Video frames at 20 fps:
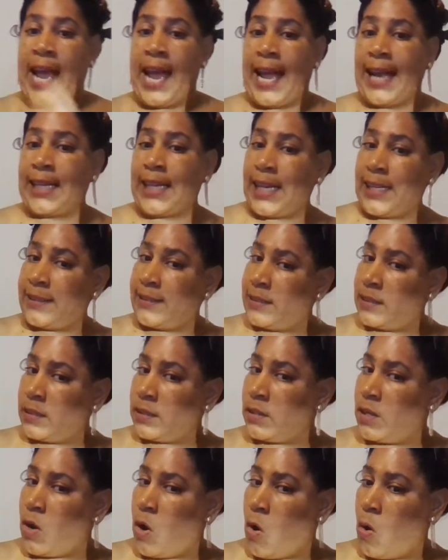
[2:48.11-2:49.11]
And I
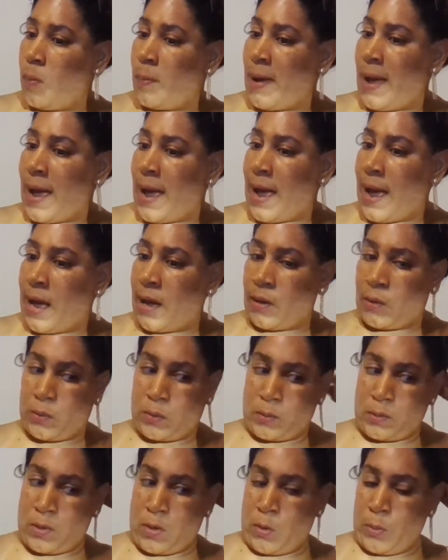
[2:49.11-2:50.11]
did
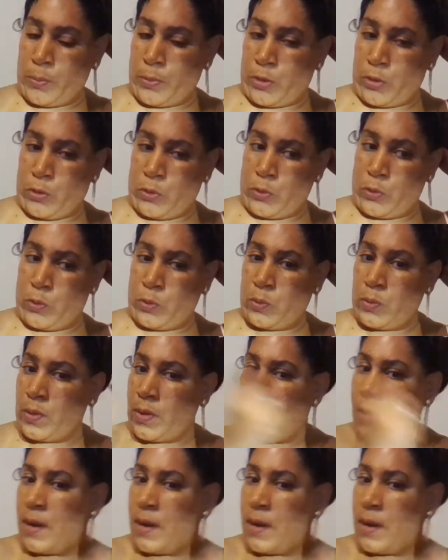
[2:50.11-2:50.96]
comb through